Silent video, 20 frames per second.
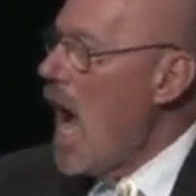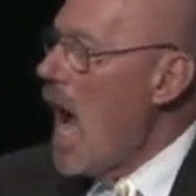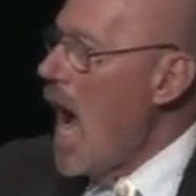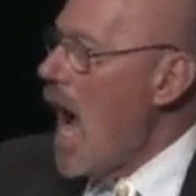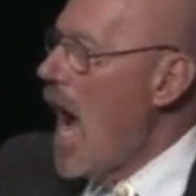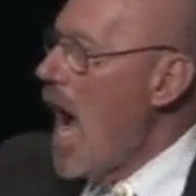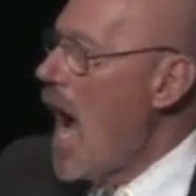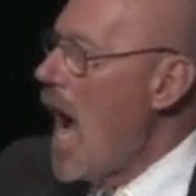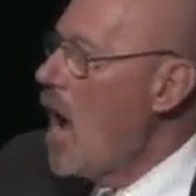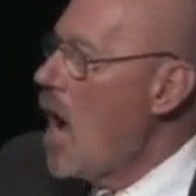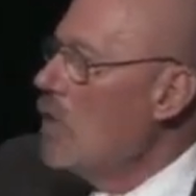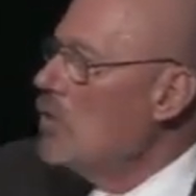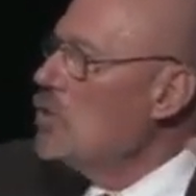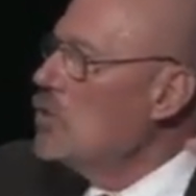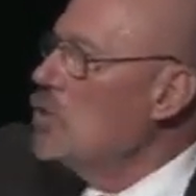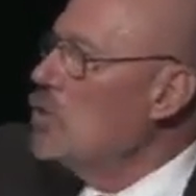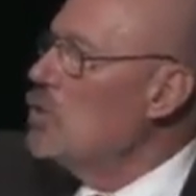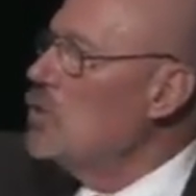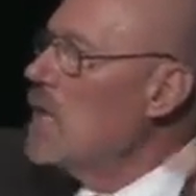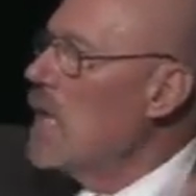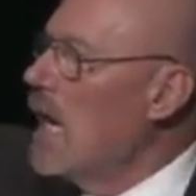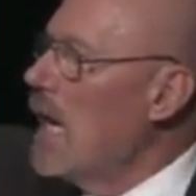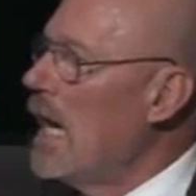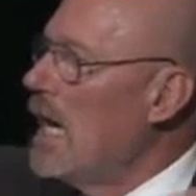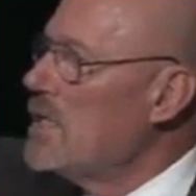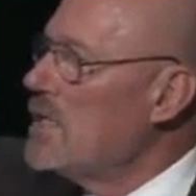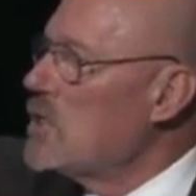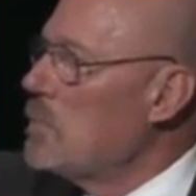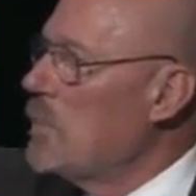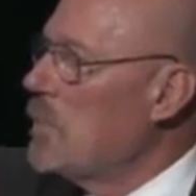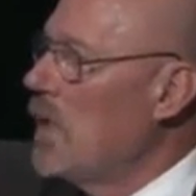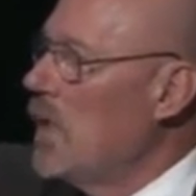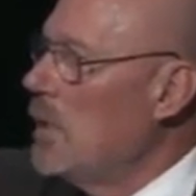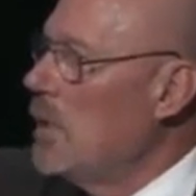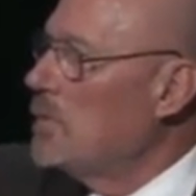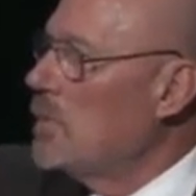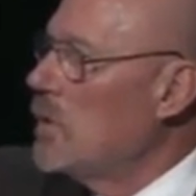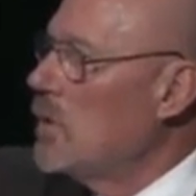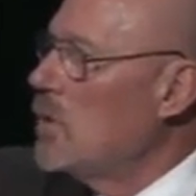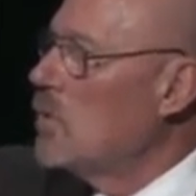How do God's
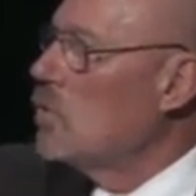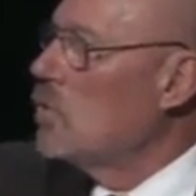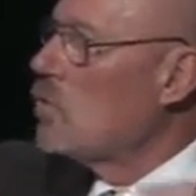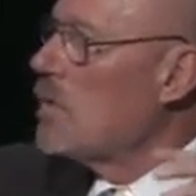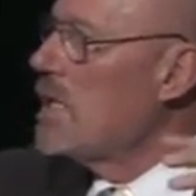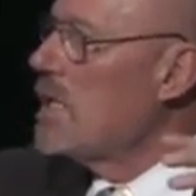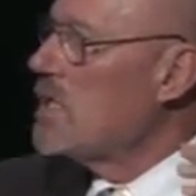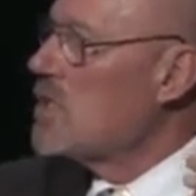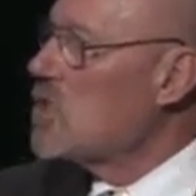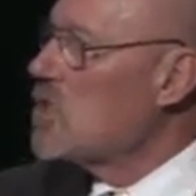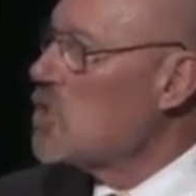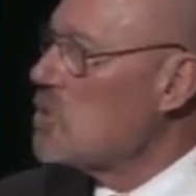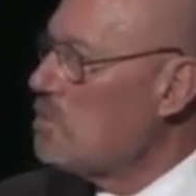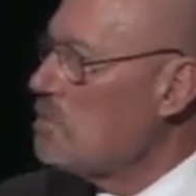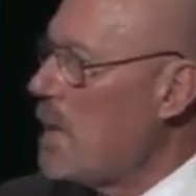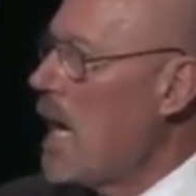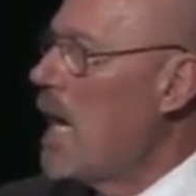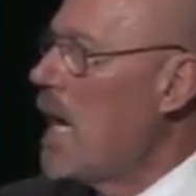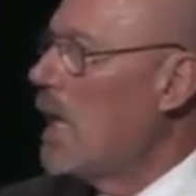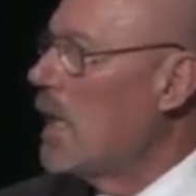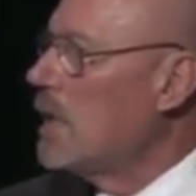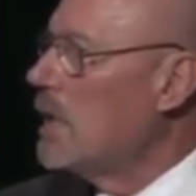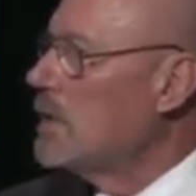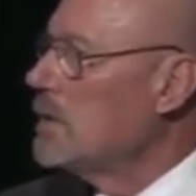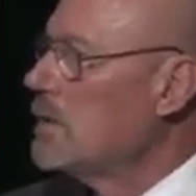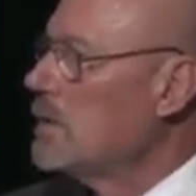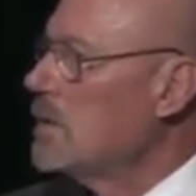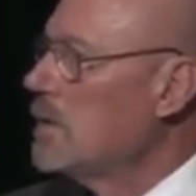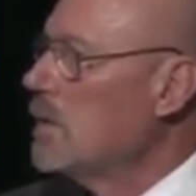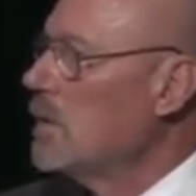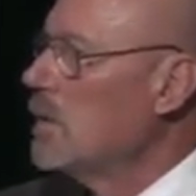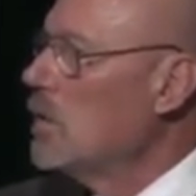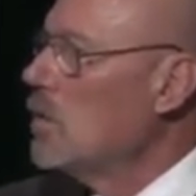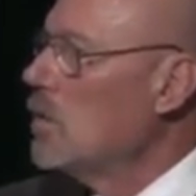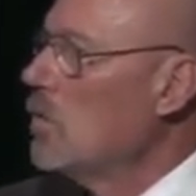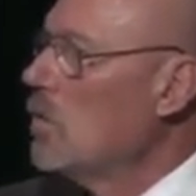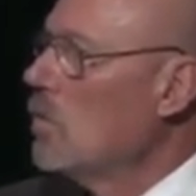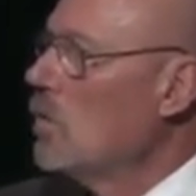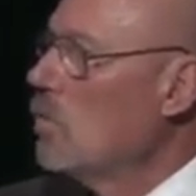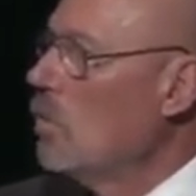people respond
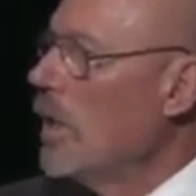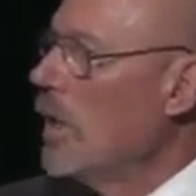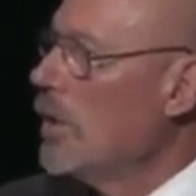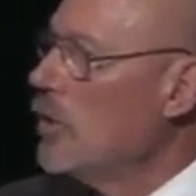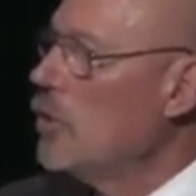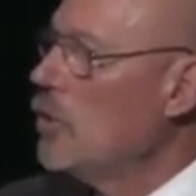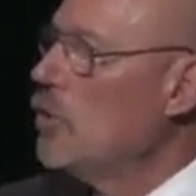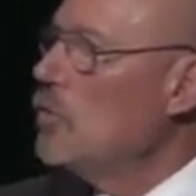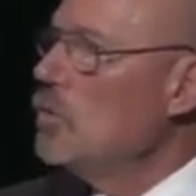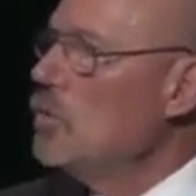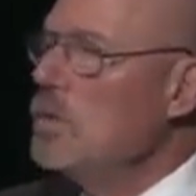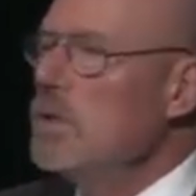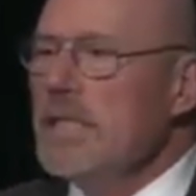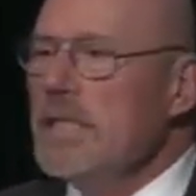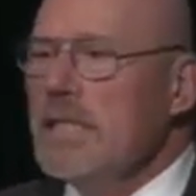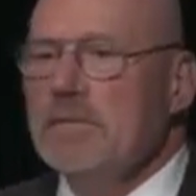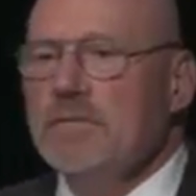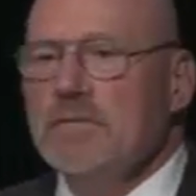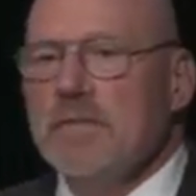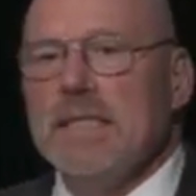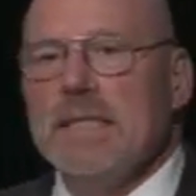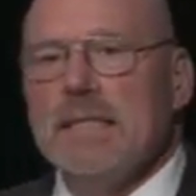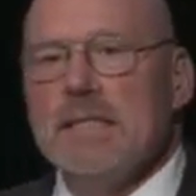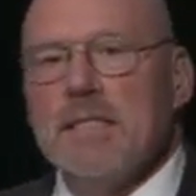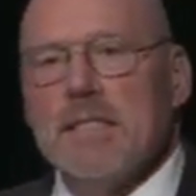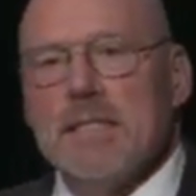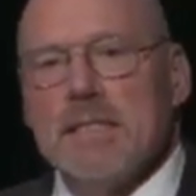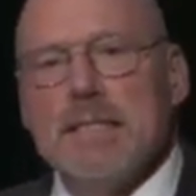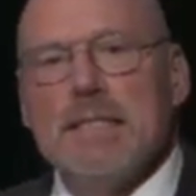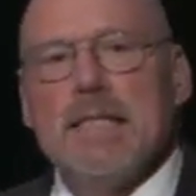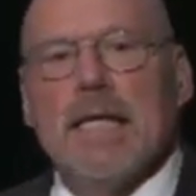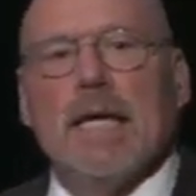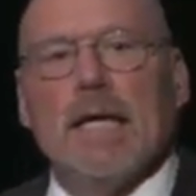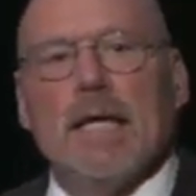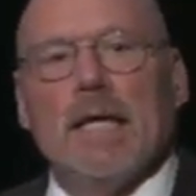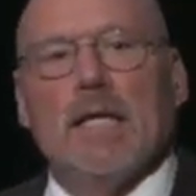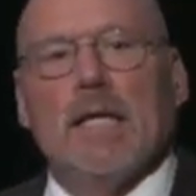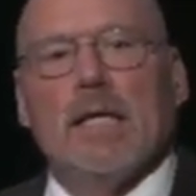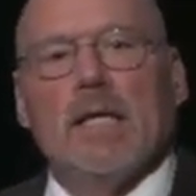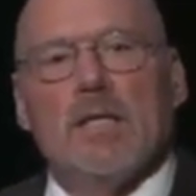when you live in the
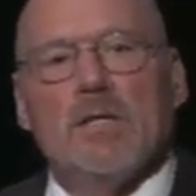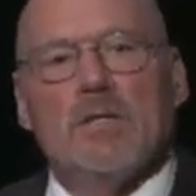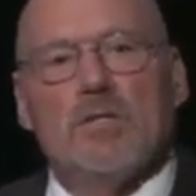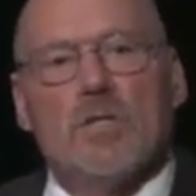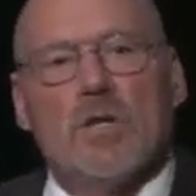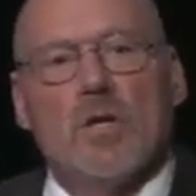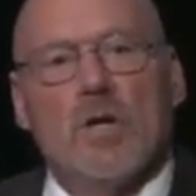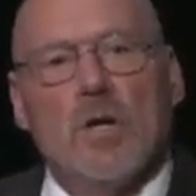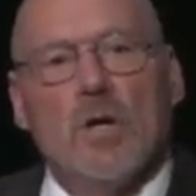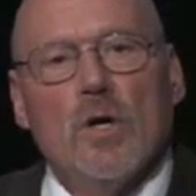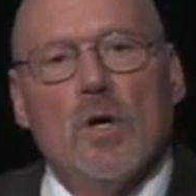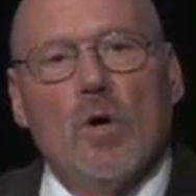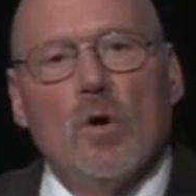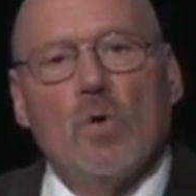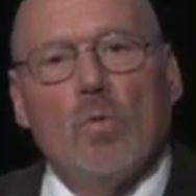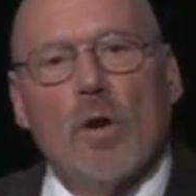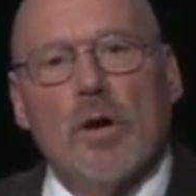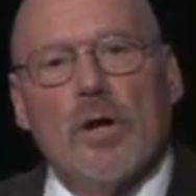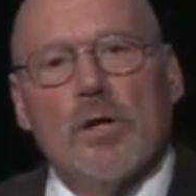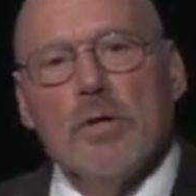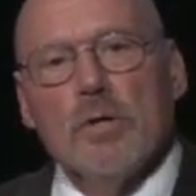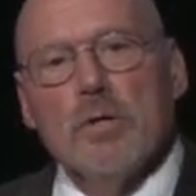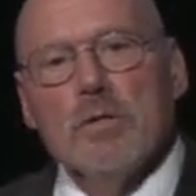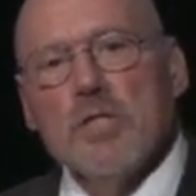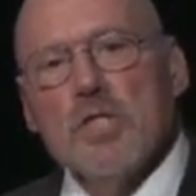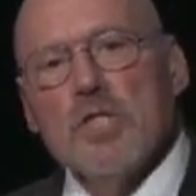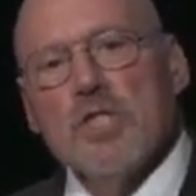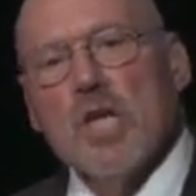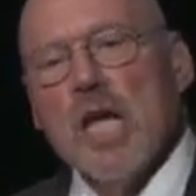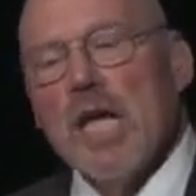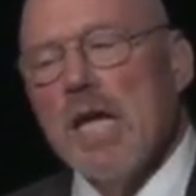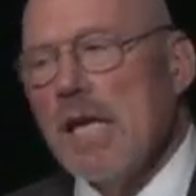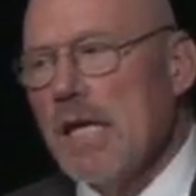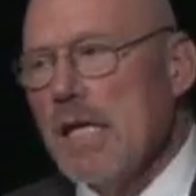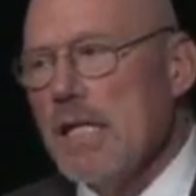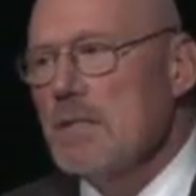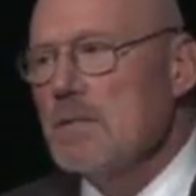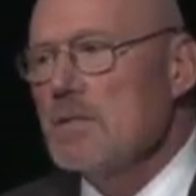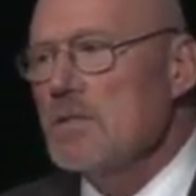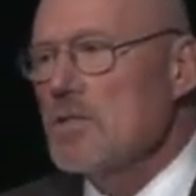days where your
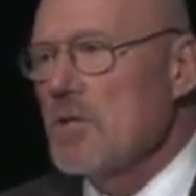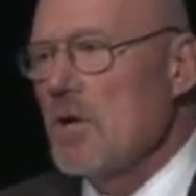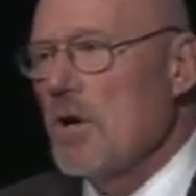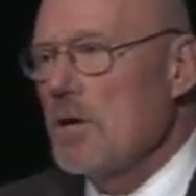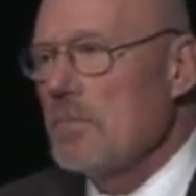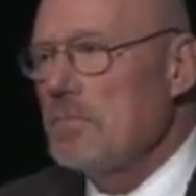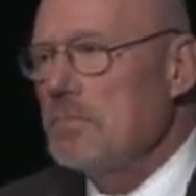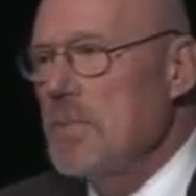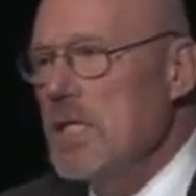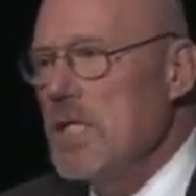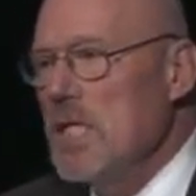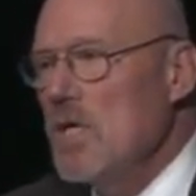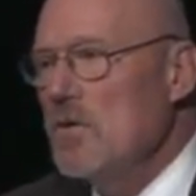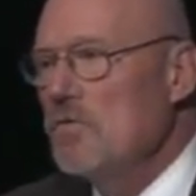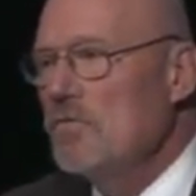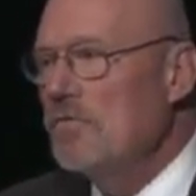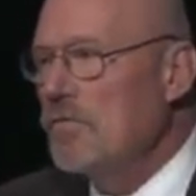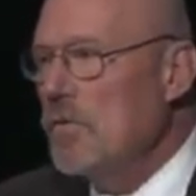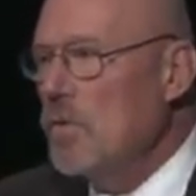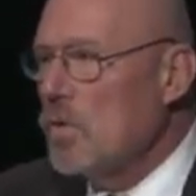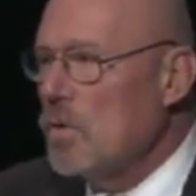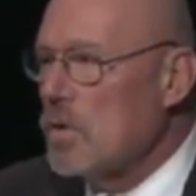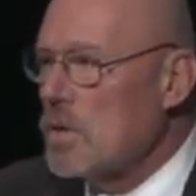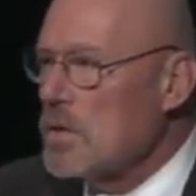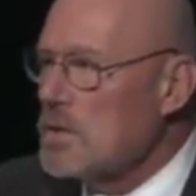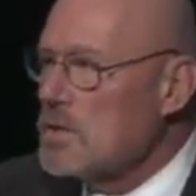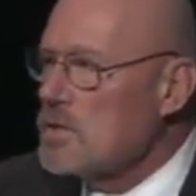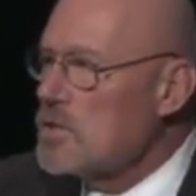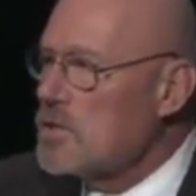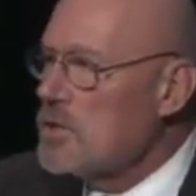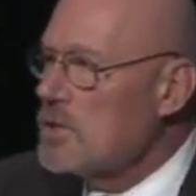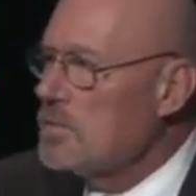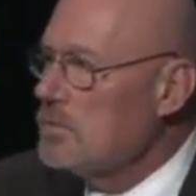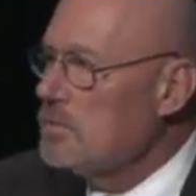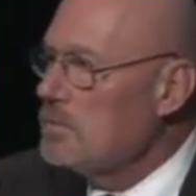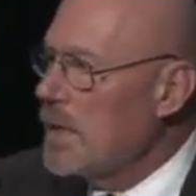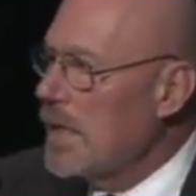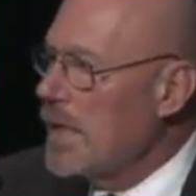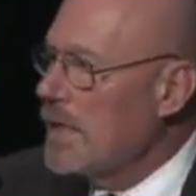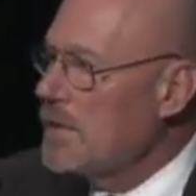chains are being forged
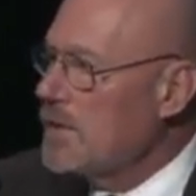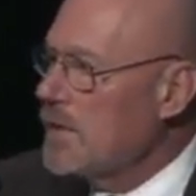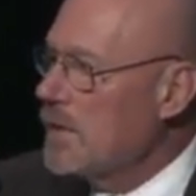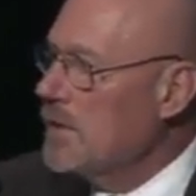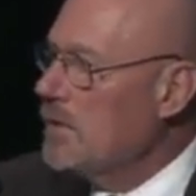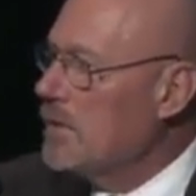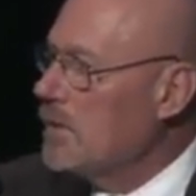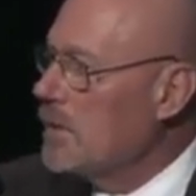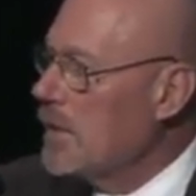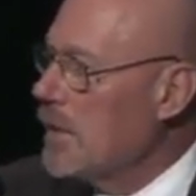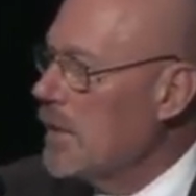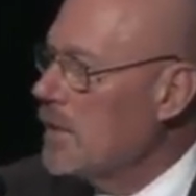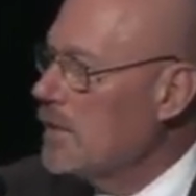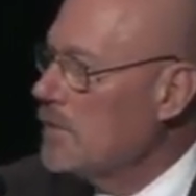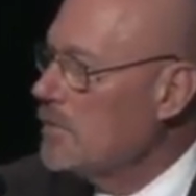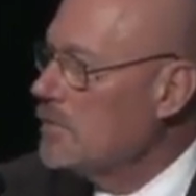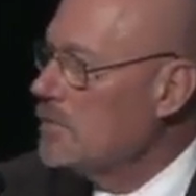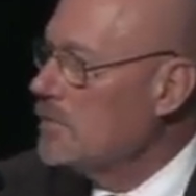by tyranny?